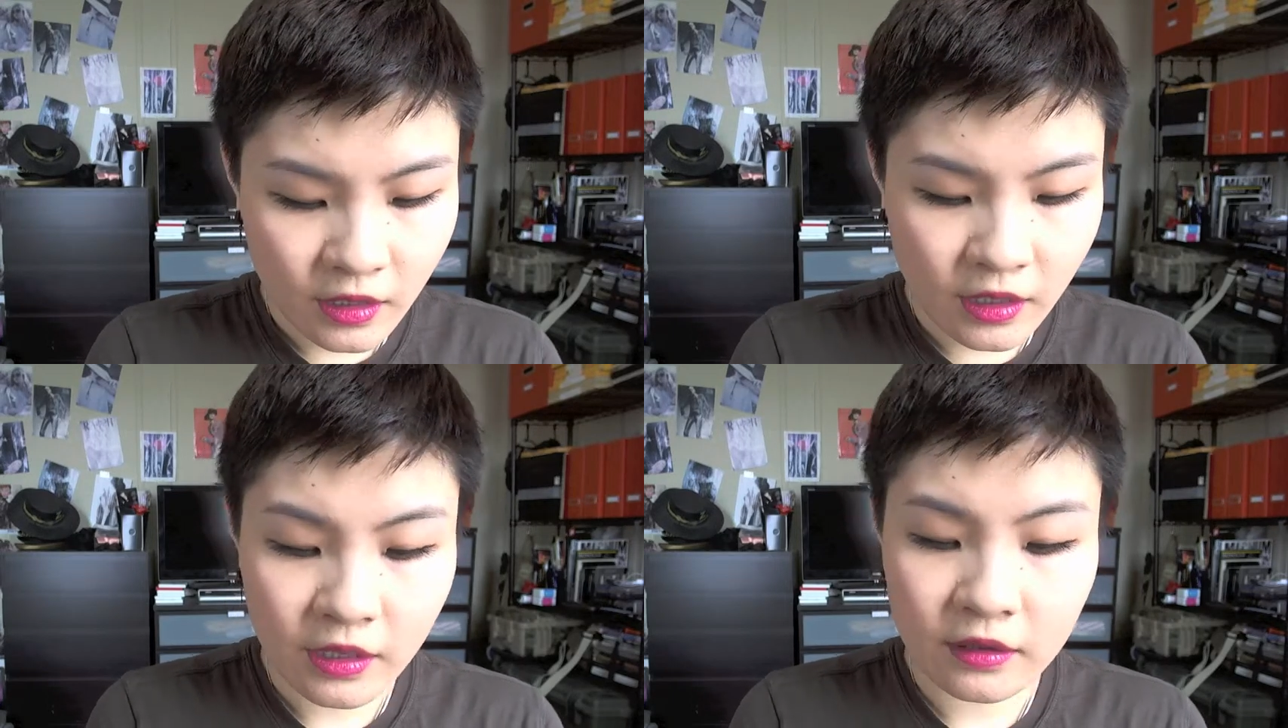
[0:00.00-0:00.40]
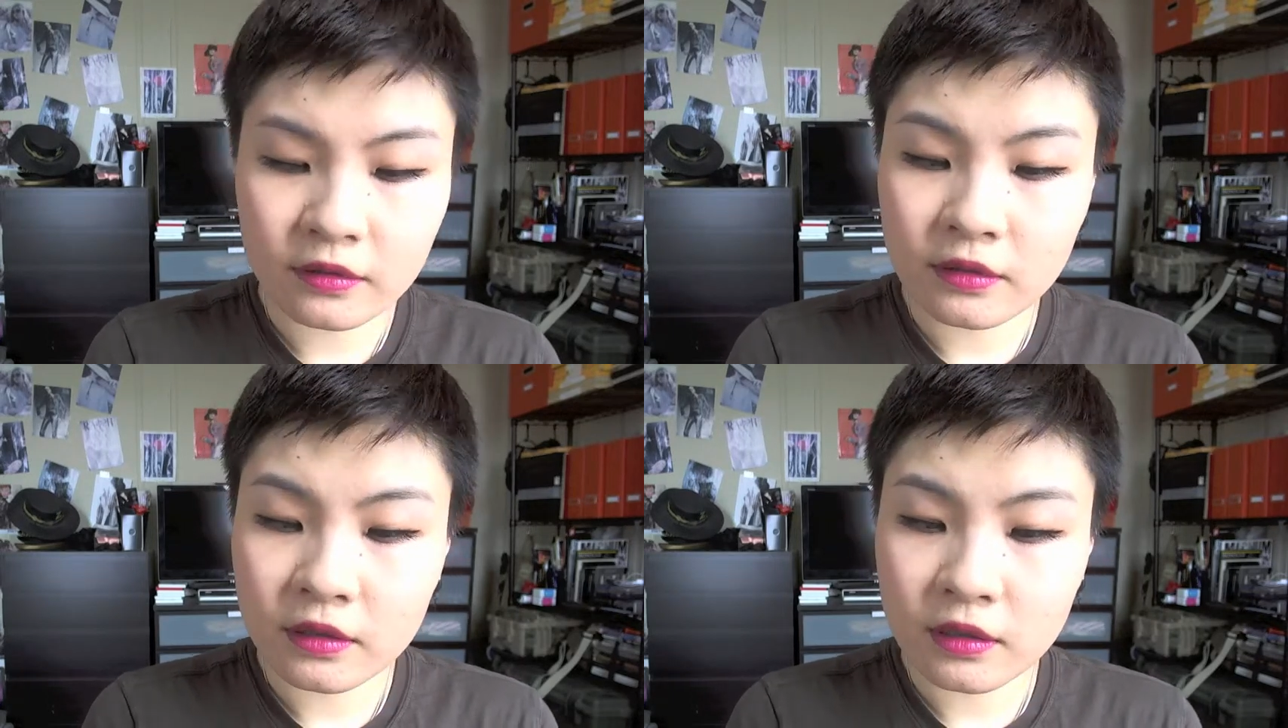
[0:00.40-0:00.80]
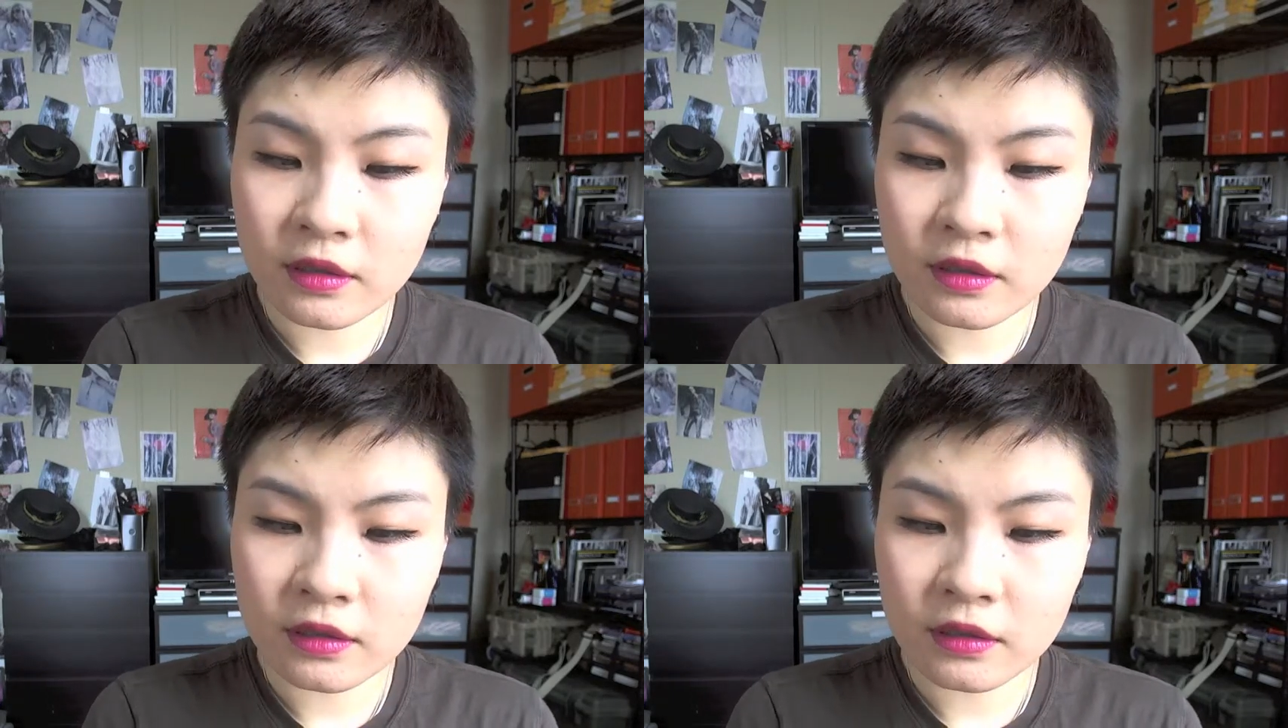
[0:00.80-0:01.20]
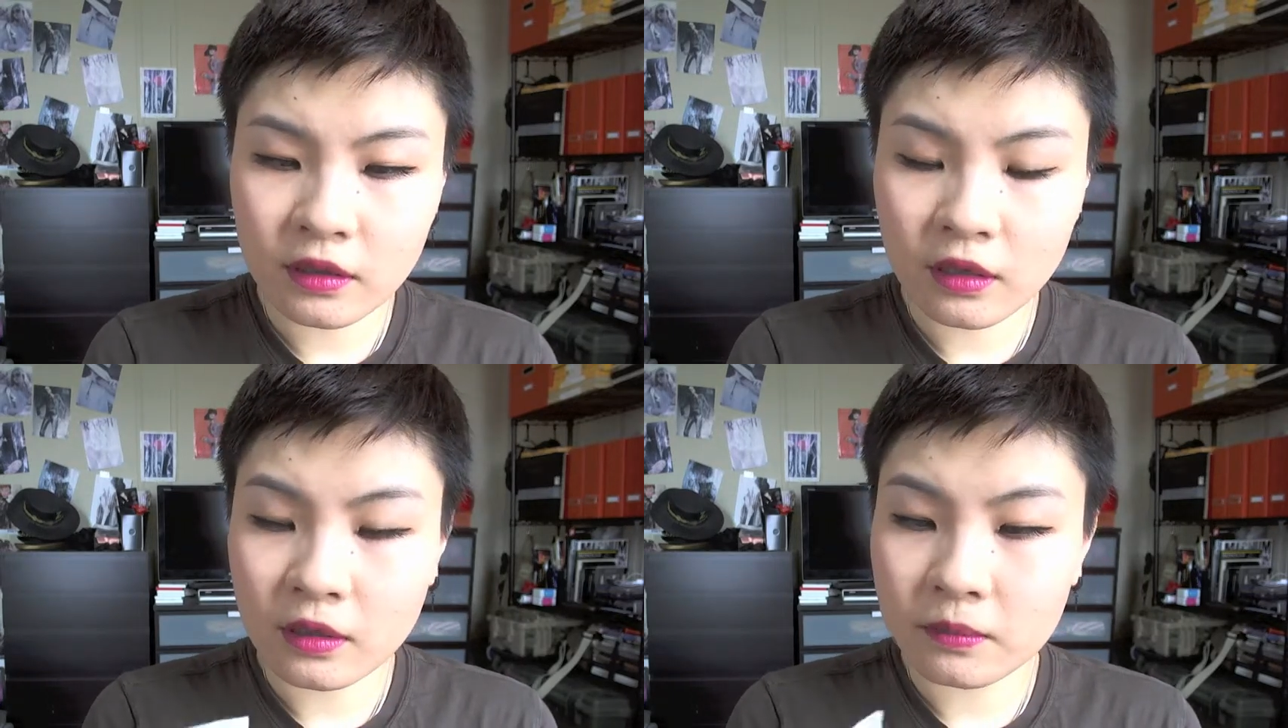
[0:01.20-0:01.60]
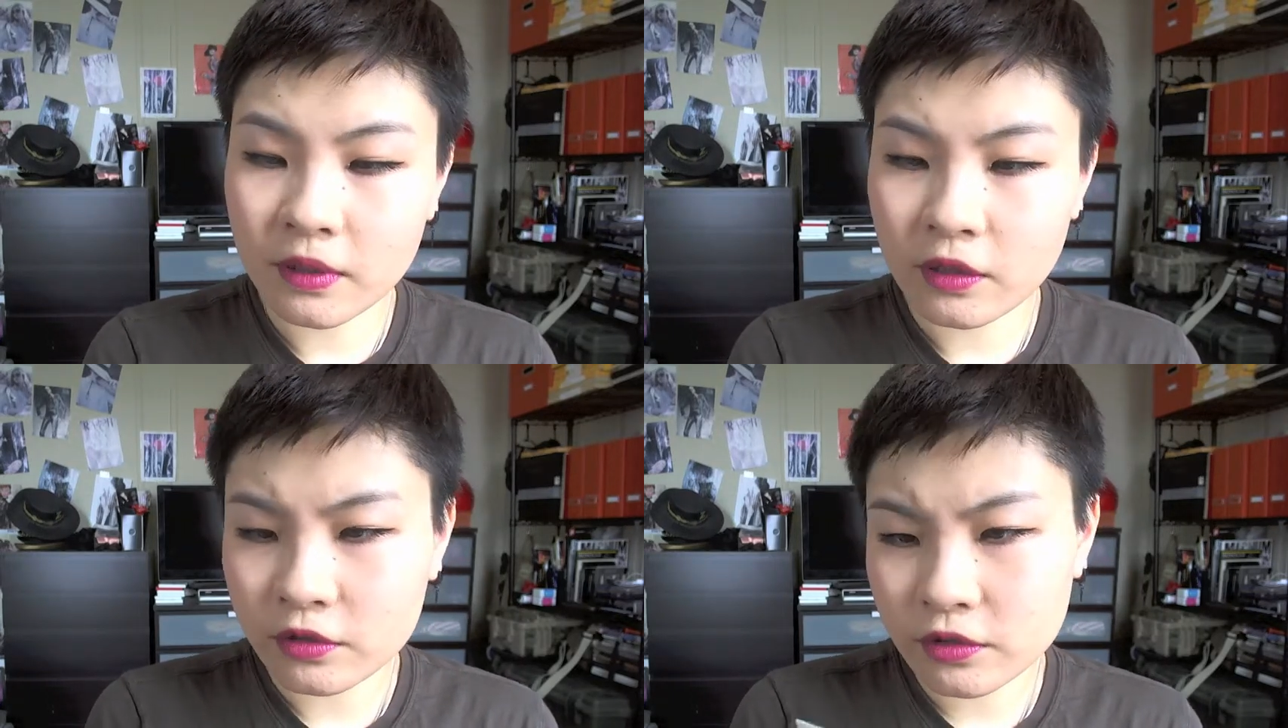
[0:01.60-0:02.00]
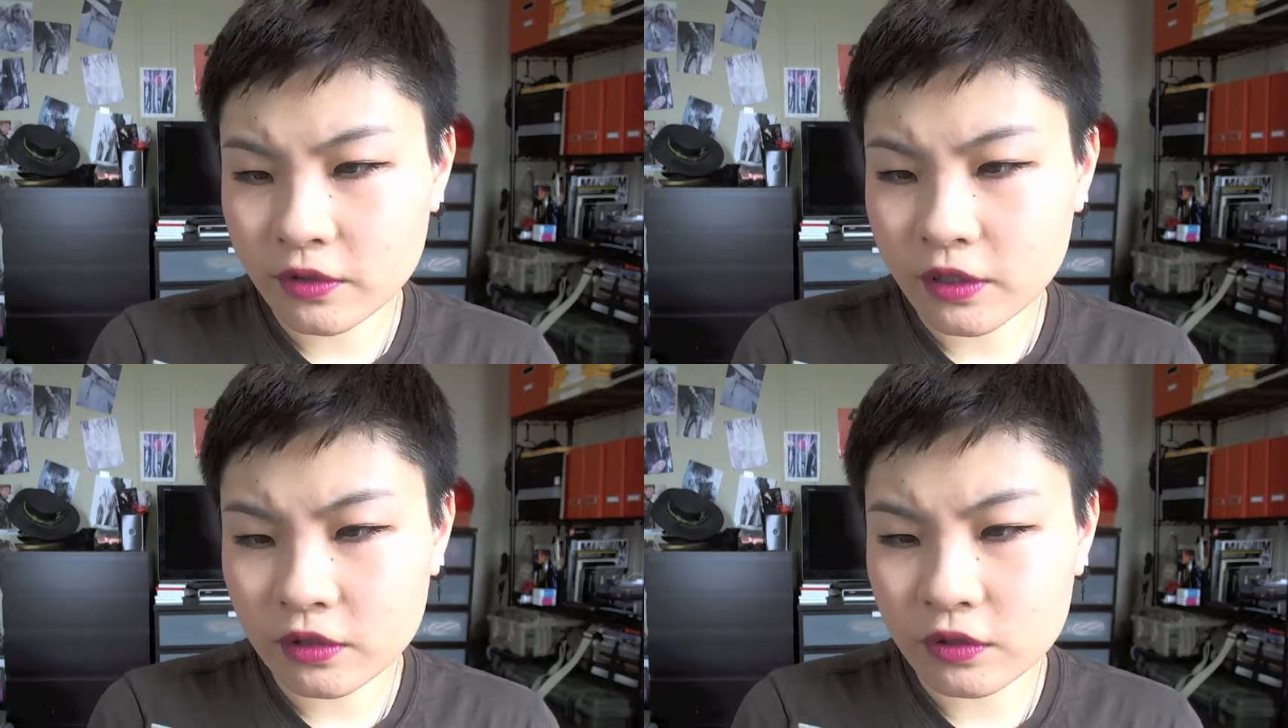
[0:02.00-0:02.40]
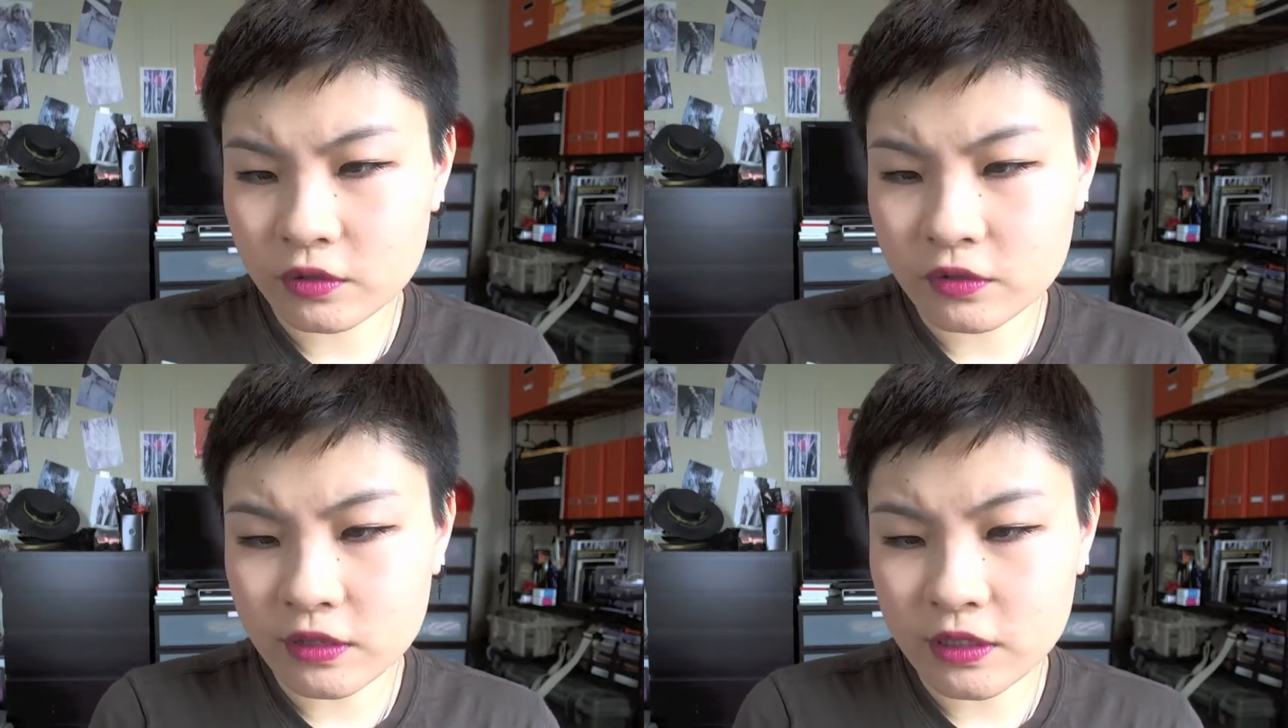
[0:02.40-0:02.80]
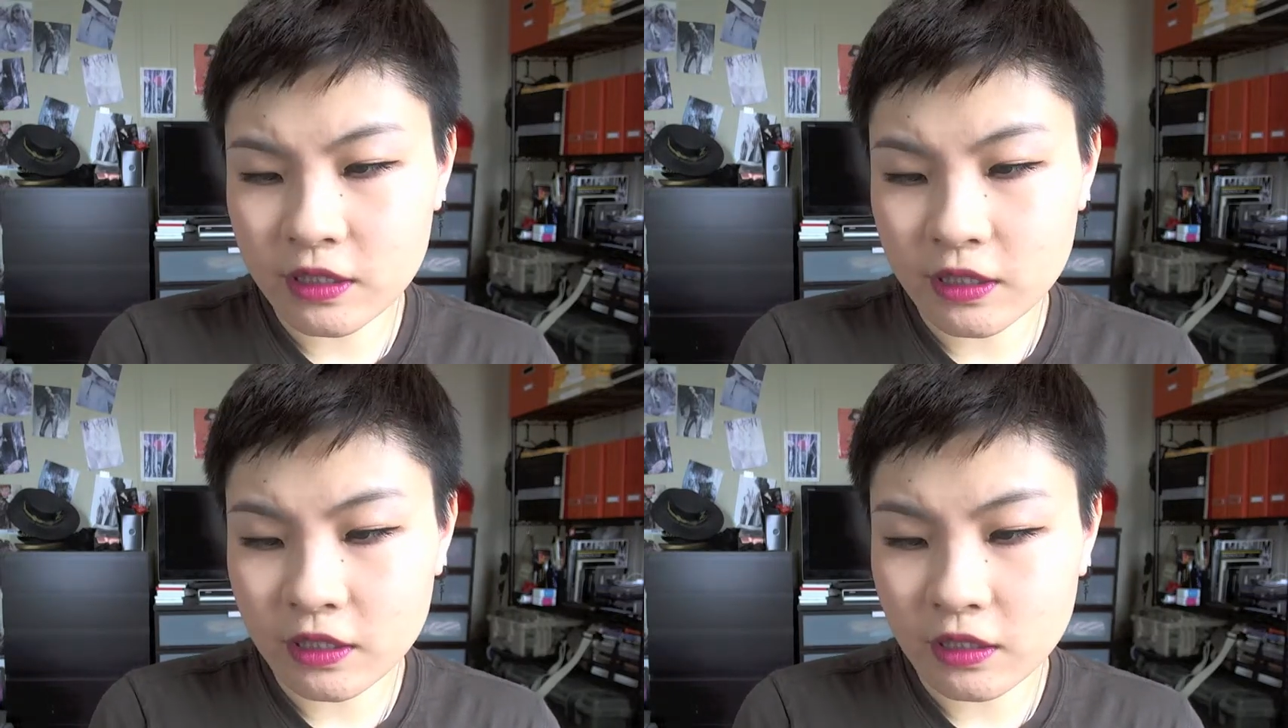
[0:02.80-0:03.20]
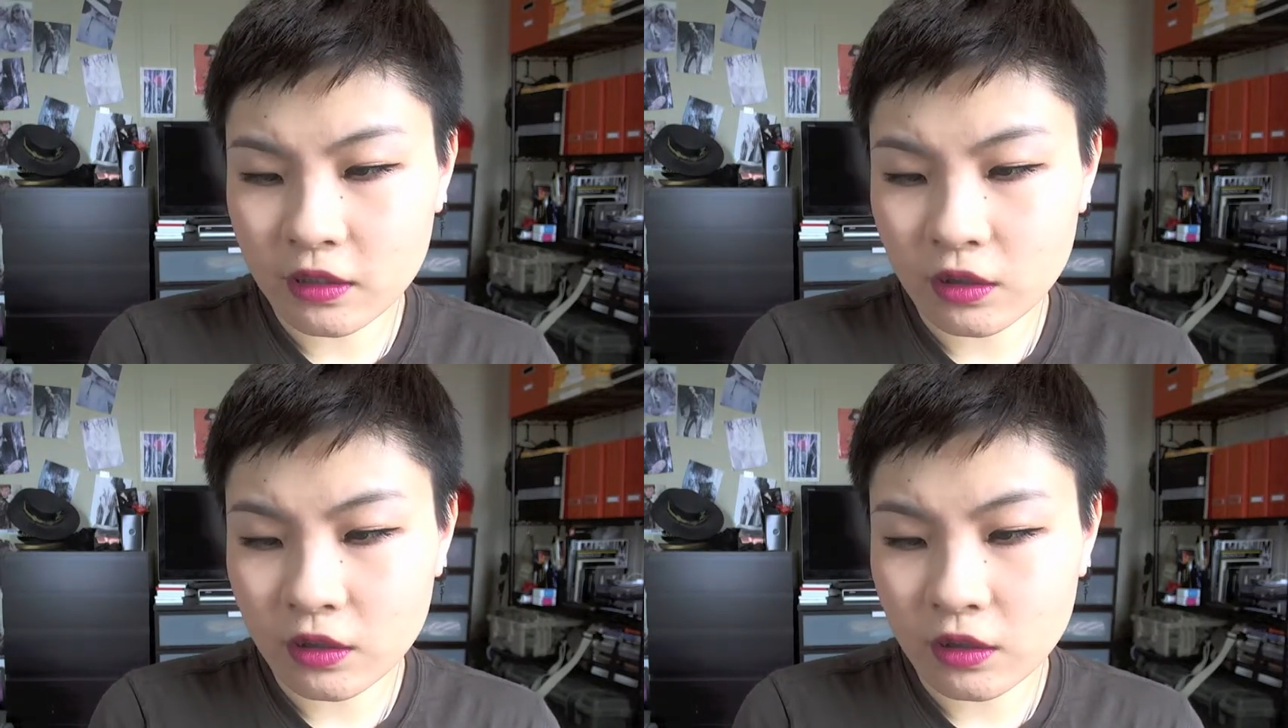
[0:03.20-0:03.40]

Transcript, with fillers: And uh, um, it also includes the